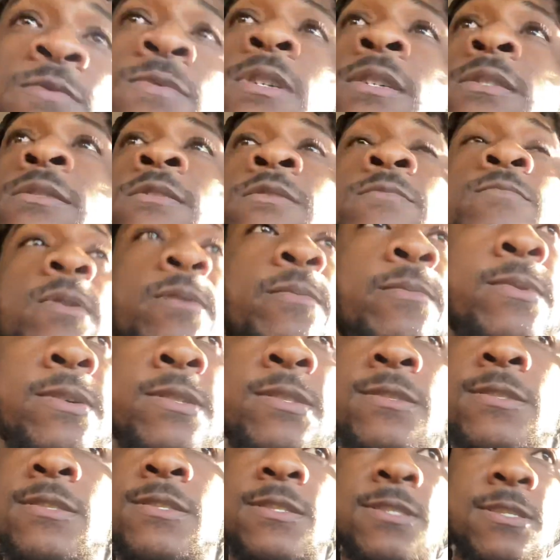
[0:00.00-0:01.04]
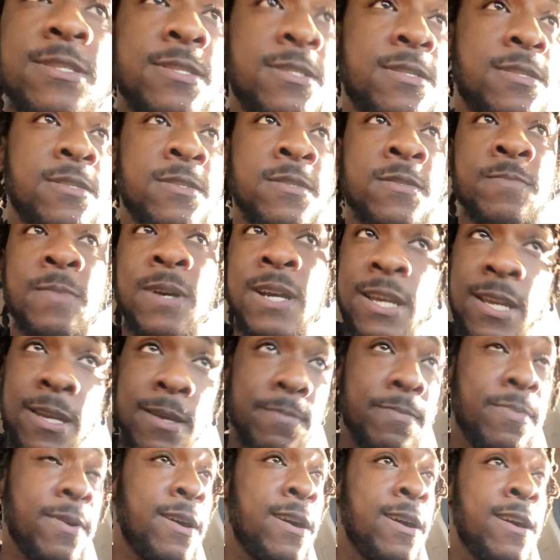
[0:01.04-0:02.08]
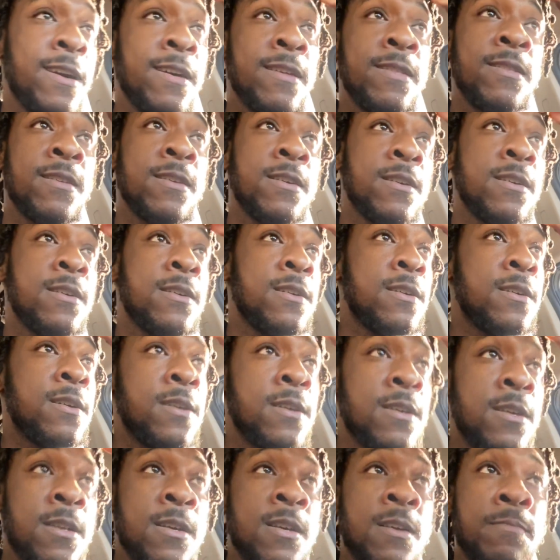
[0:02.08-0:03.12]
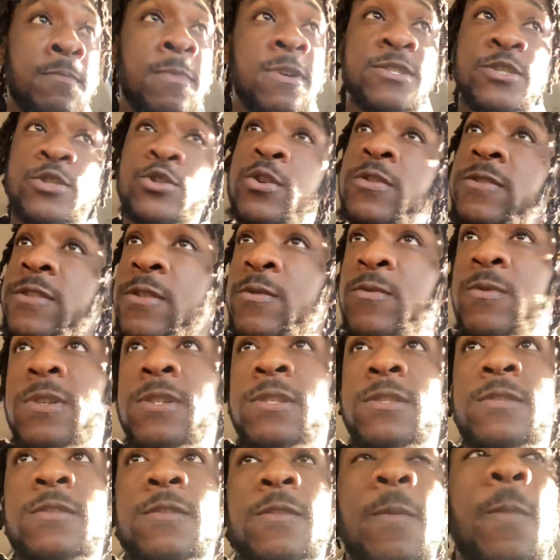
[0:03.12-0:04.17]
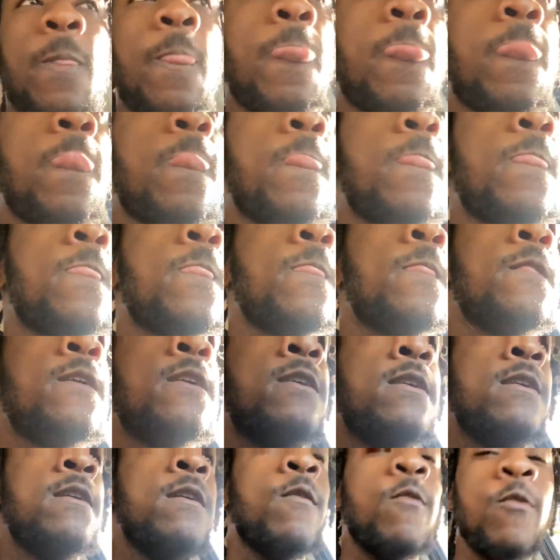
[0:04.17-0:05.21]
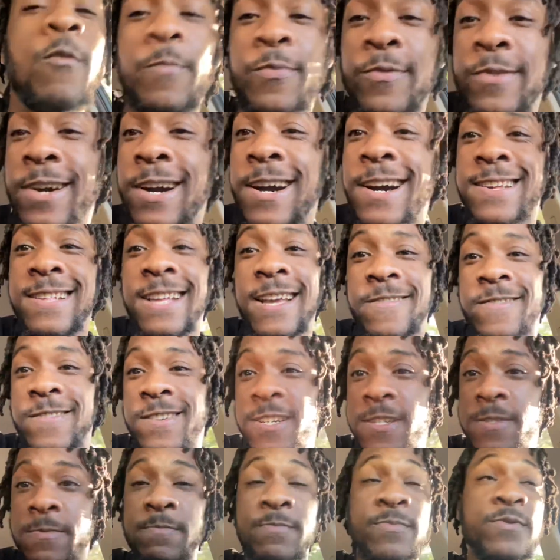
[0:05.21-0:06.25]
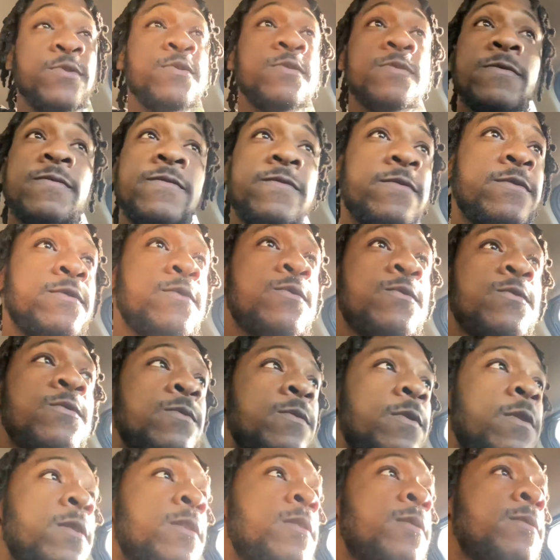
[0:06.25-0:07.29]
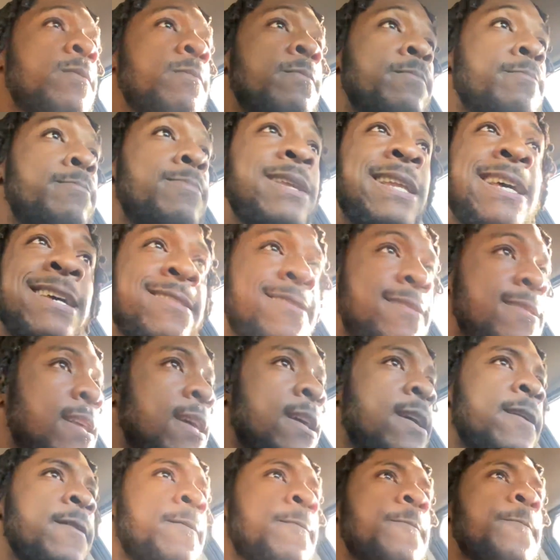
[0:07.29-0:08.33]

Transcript: walkers, my brothers and sisters, my empire, my chosen ones. Hope you guys having a beautiful, blessed day.